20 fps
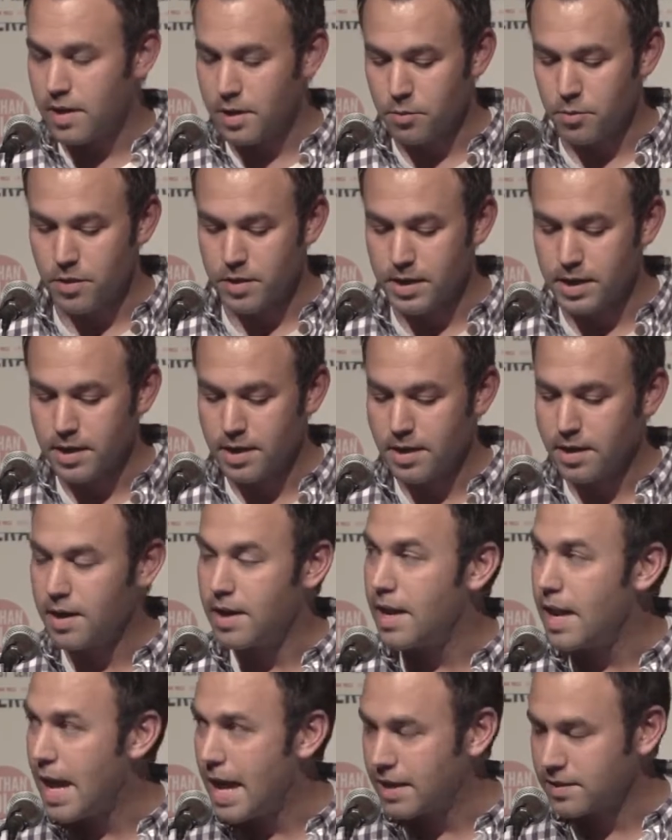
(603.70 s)
They were the
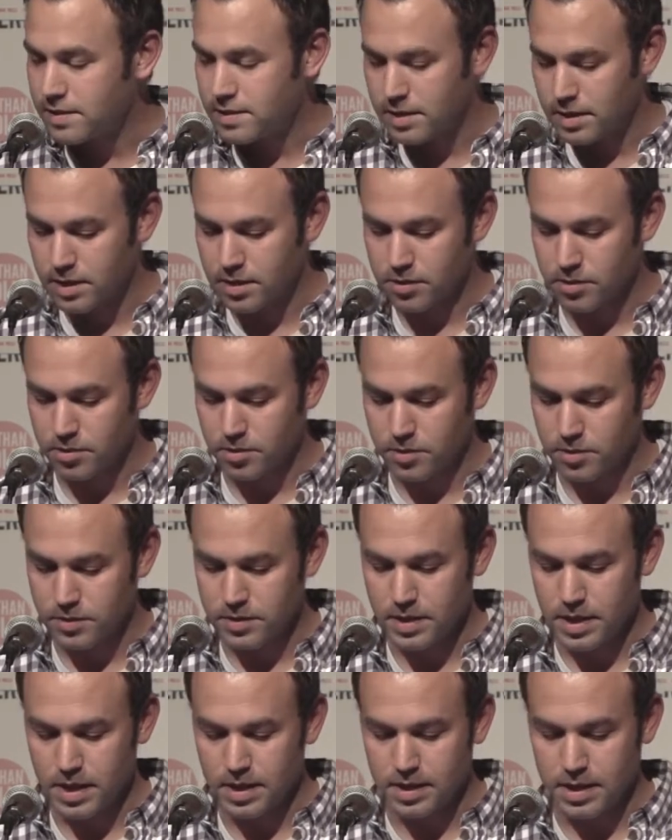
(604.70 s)
nasty
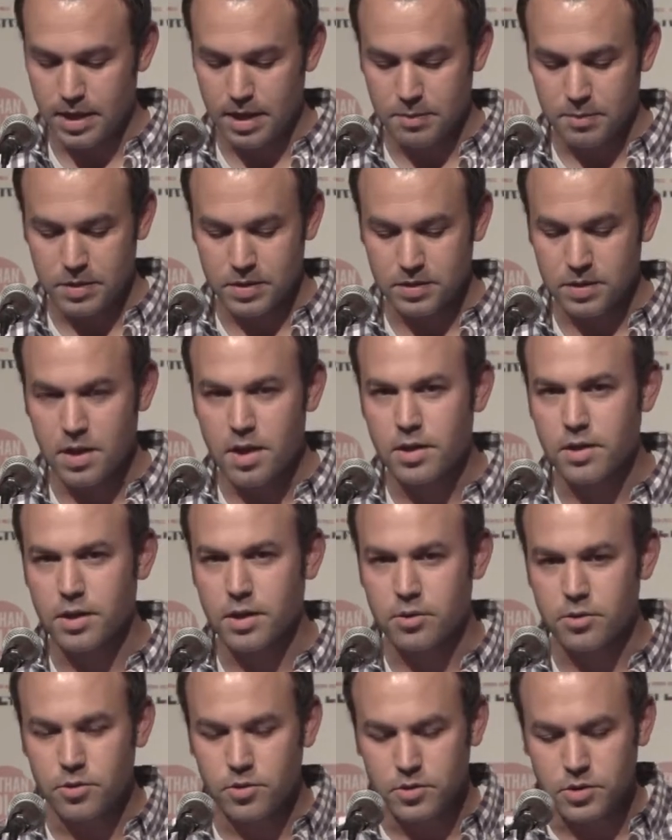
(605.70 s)
girls on campus, the
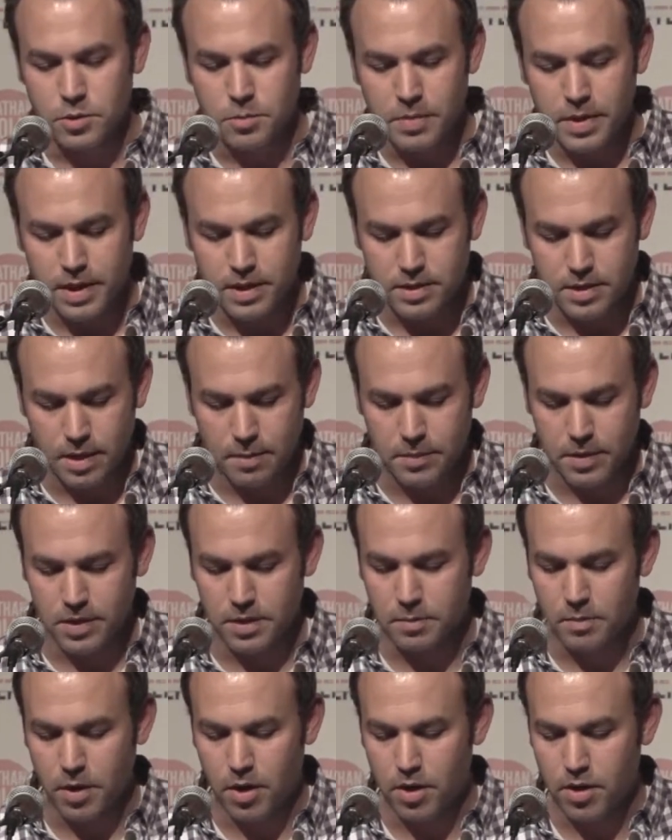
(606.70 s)
girls you picked up at
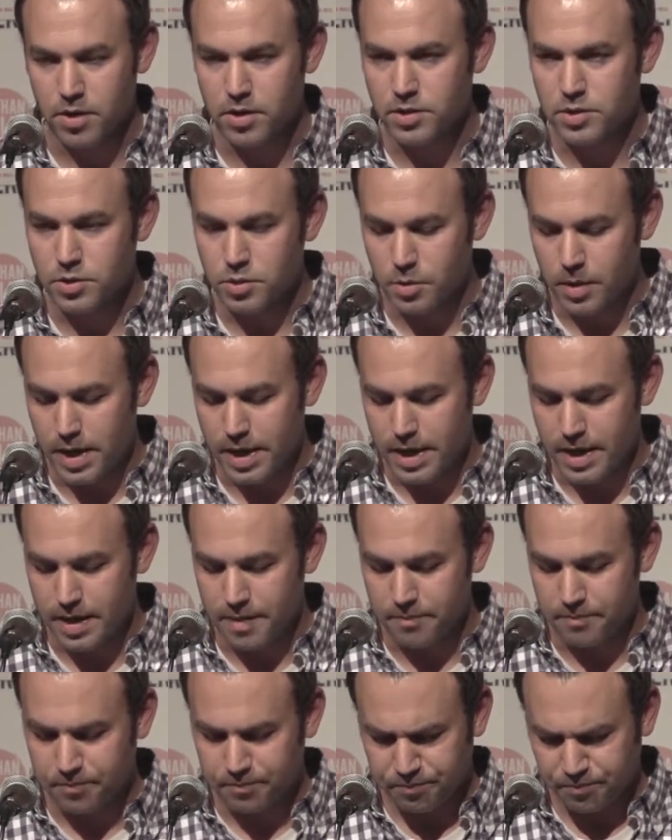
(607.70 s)
the bar at 2
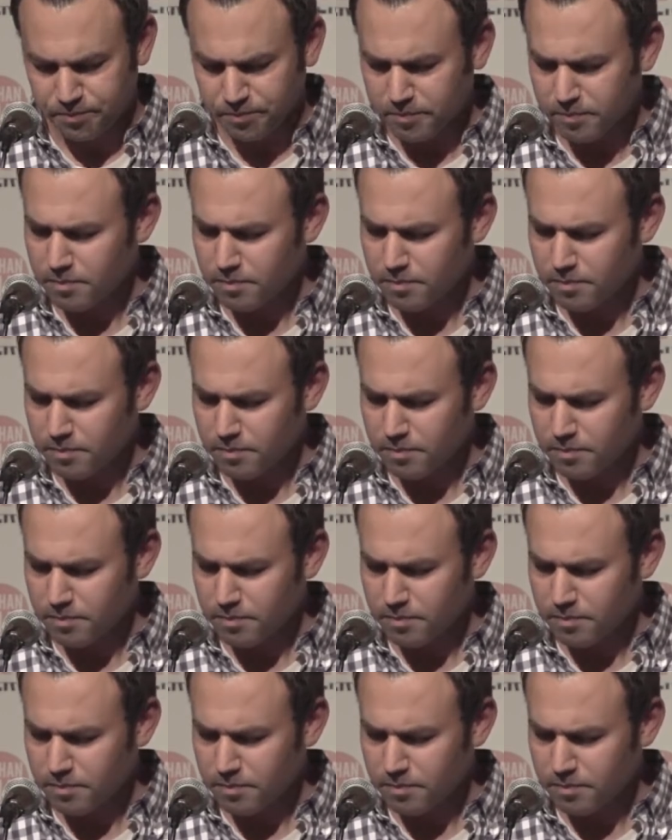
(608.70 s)
a.m.